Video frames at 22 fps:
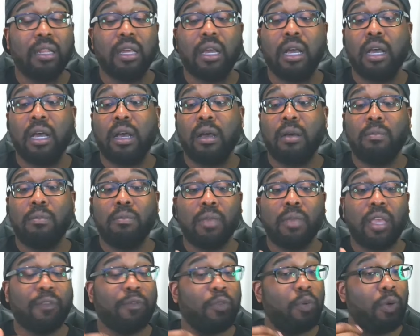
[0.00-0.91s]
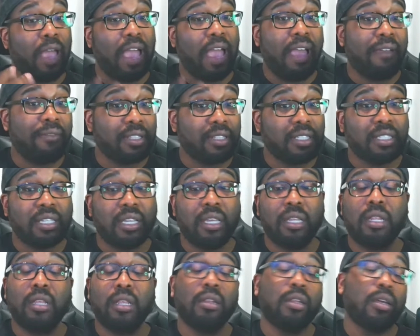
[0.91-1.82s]
If you haven't
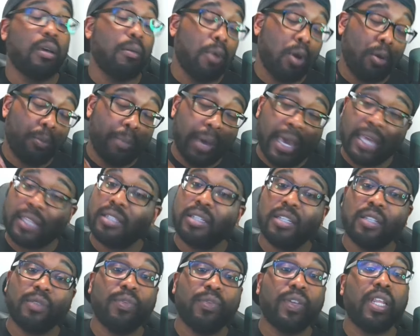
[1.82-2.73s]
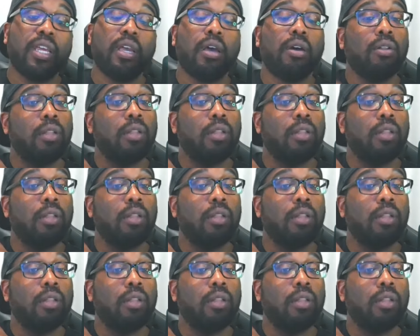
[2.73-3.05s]
seen it, come on back to this video.